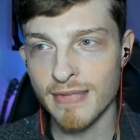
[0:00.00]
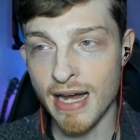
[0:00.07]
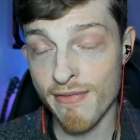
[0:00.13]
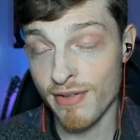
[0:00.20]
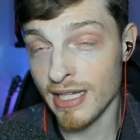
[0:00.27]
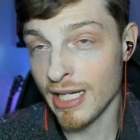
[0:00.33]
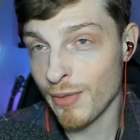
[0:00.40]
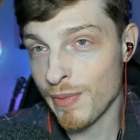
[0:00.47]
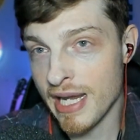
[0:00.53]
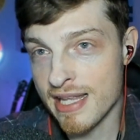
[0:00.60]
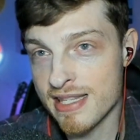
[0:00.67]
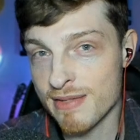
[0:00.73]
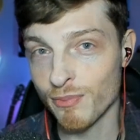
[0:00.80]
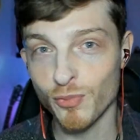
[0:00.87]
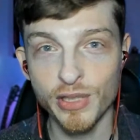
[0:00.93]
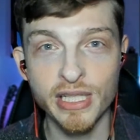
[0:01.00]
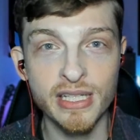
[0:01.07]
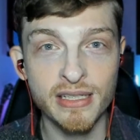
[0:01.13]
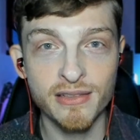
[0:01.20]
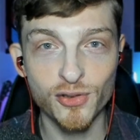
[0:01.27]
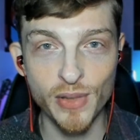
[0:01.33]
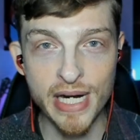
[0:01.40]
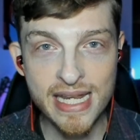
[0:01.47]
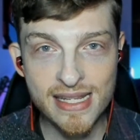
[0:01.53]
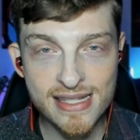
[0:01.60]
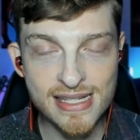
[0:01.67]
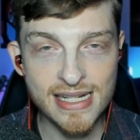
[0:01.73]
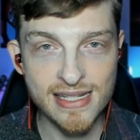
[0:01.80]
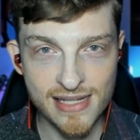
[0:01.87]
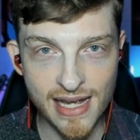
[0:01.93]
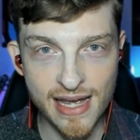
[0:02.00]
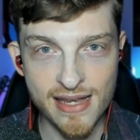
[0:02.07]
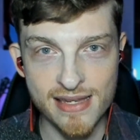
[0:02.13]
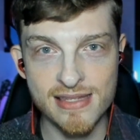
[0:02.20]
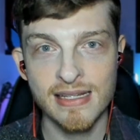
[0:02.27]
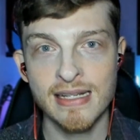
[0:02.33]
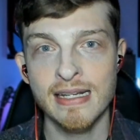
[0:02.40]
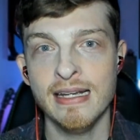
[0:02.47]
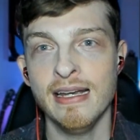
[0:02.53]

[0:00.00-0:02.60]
I felt like we had some really great success.